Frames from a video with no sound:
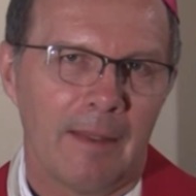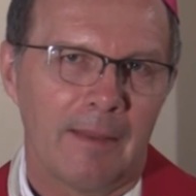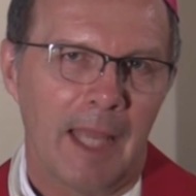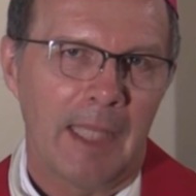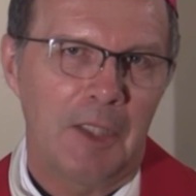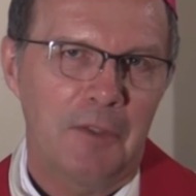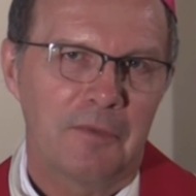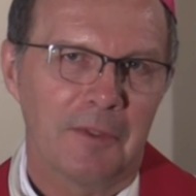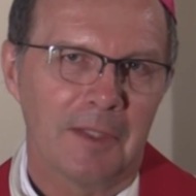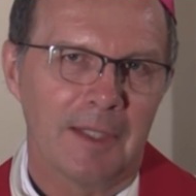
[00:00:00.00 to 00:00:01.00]
Thank you
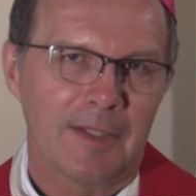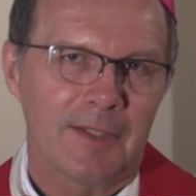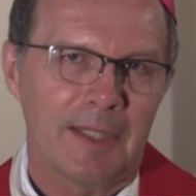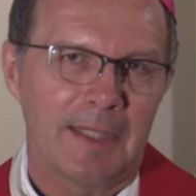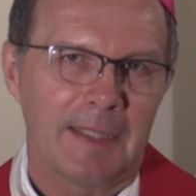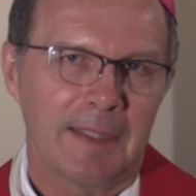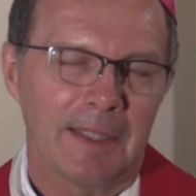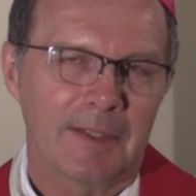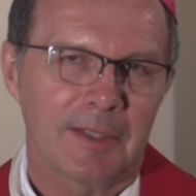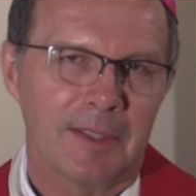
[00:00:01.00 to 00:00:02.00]
for listening.
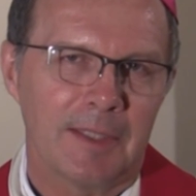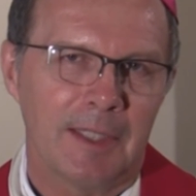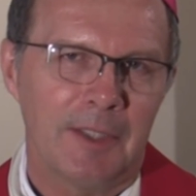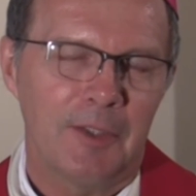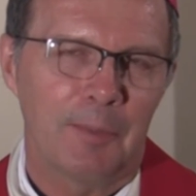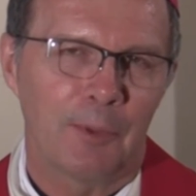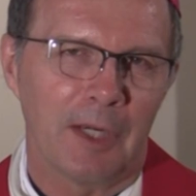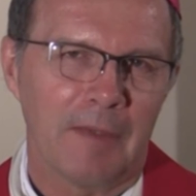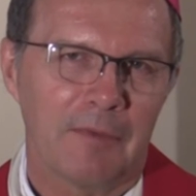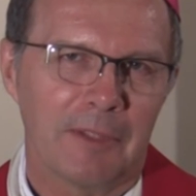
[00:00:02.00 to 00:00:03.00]
Let's continue to
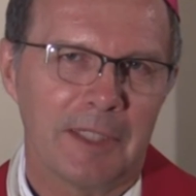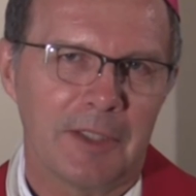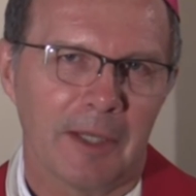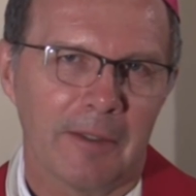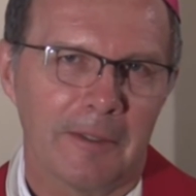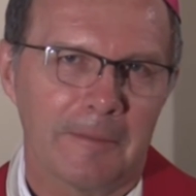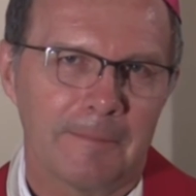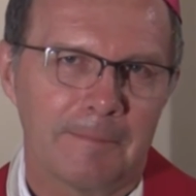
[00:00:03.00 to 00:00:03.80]
pray for each other.